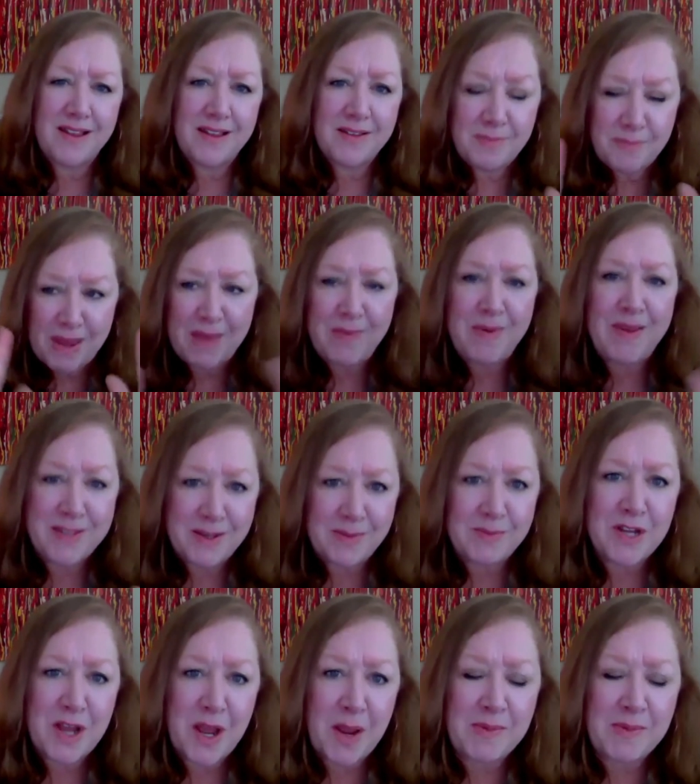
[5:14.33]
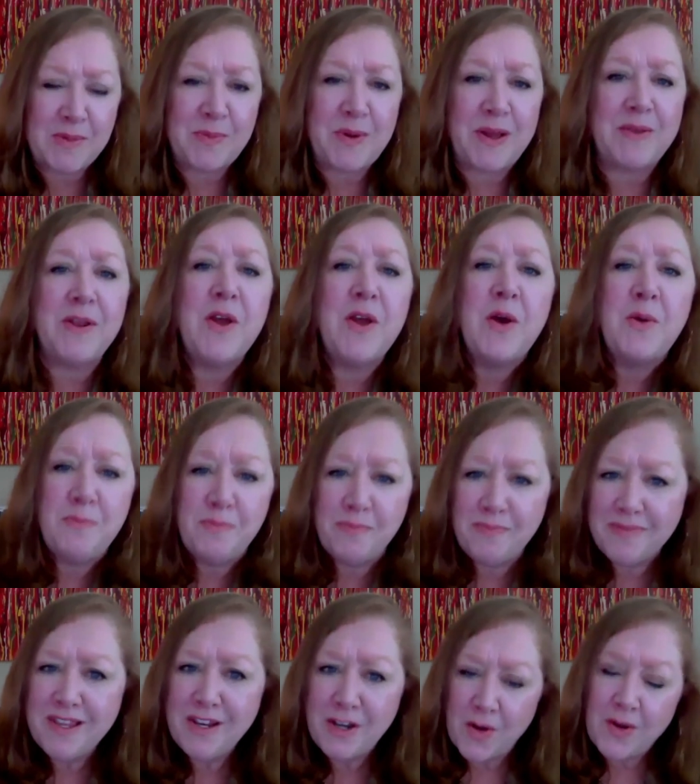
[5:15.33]
maybe sometimes, but
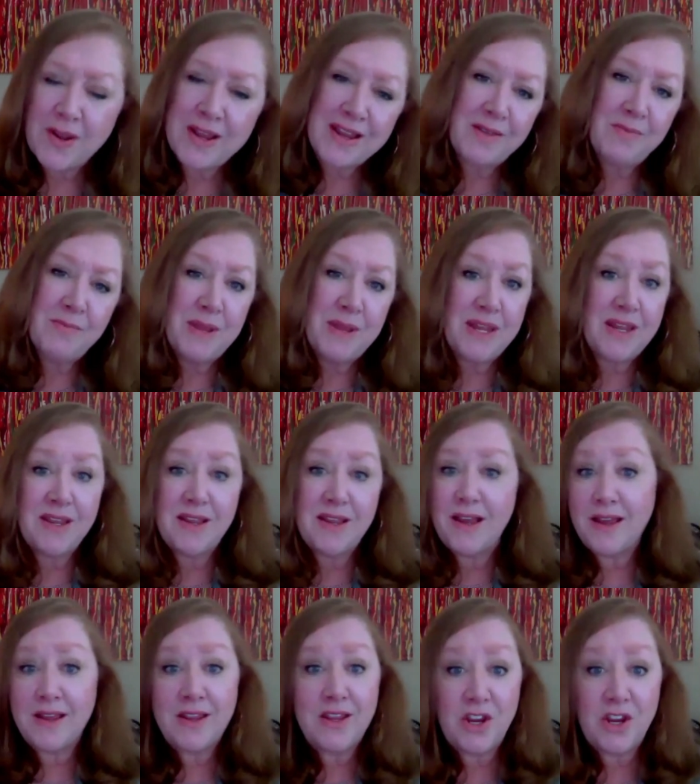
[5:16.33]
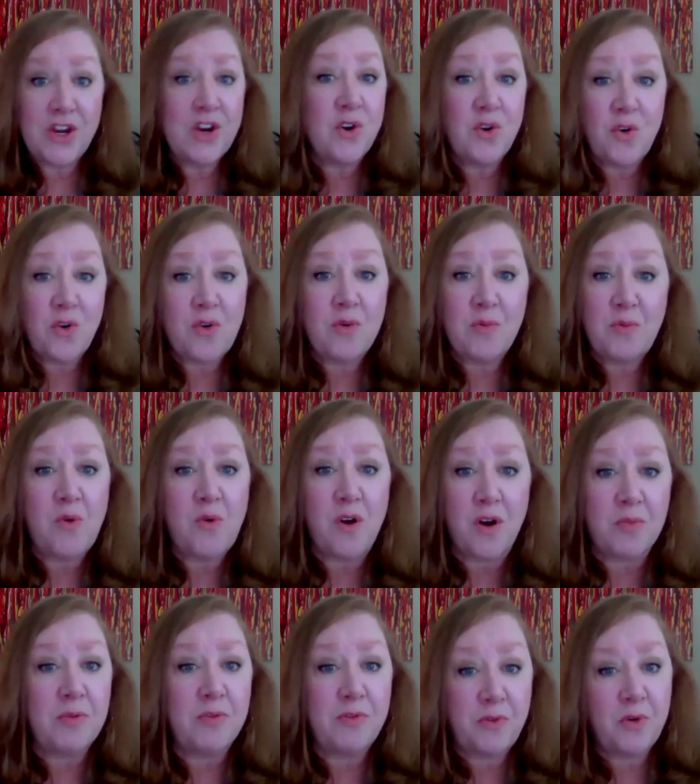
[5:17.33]
it can be a year or
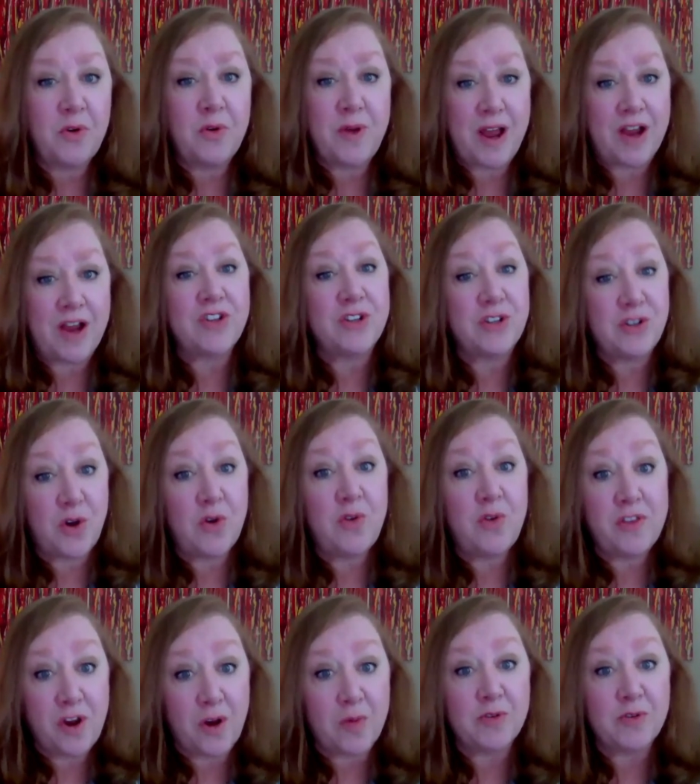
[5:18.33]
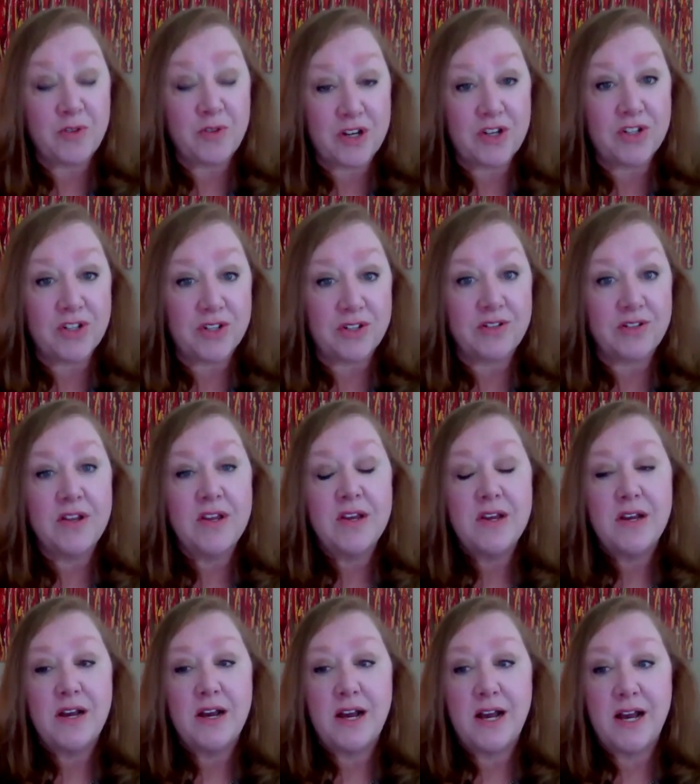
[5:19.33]
more before you actually go to the arbitration.
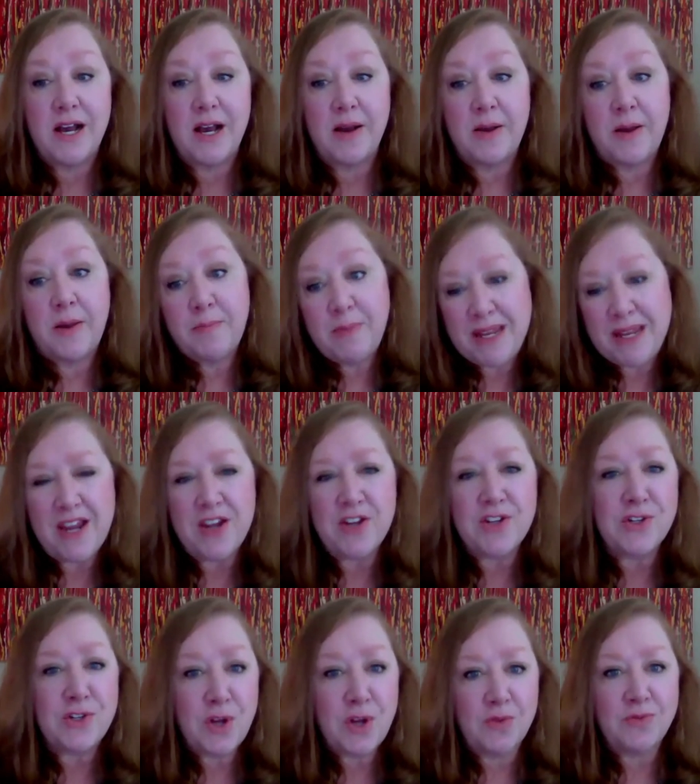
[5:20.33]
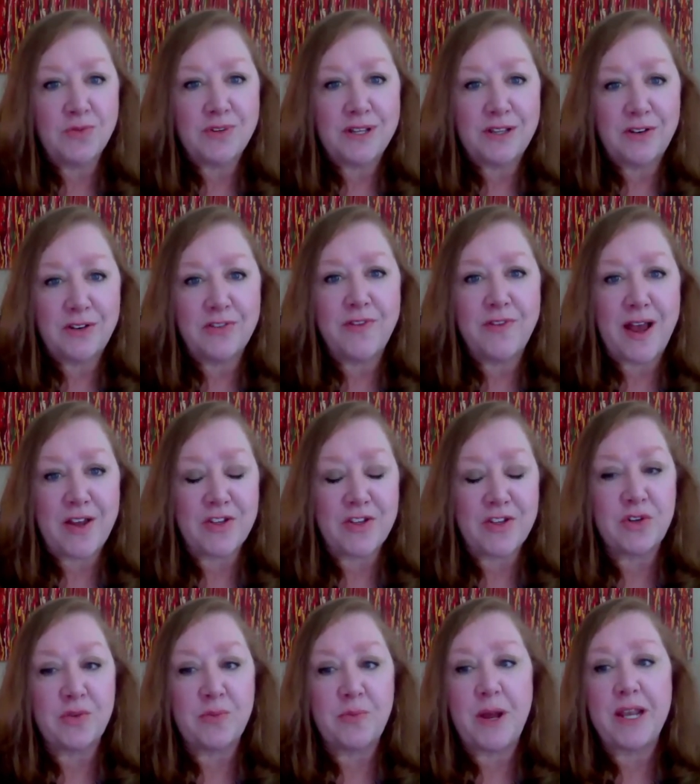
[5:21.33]
Mediation, hopefully a little
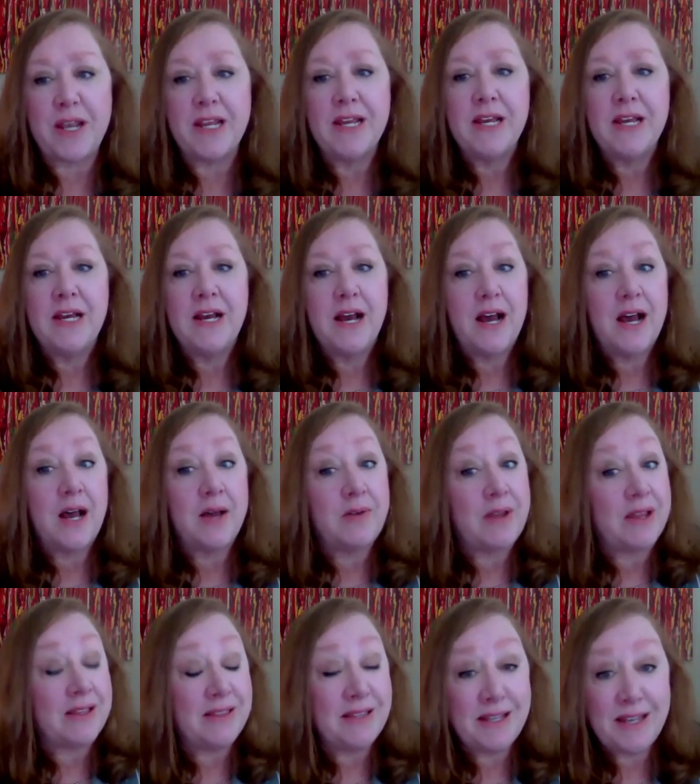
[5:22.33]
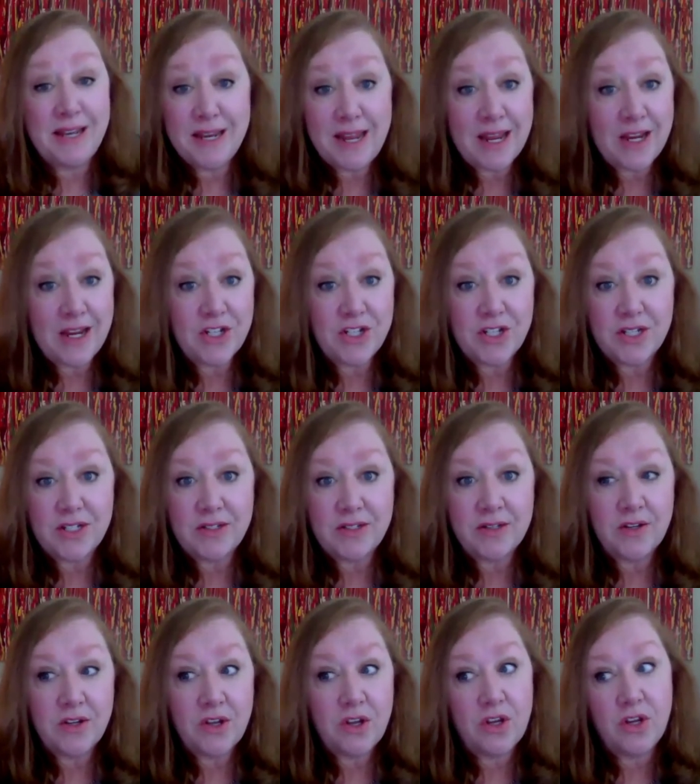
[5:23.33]
faster, but in litigation,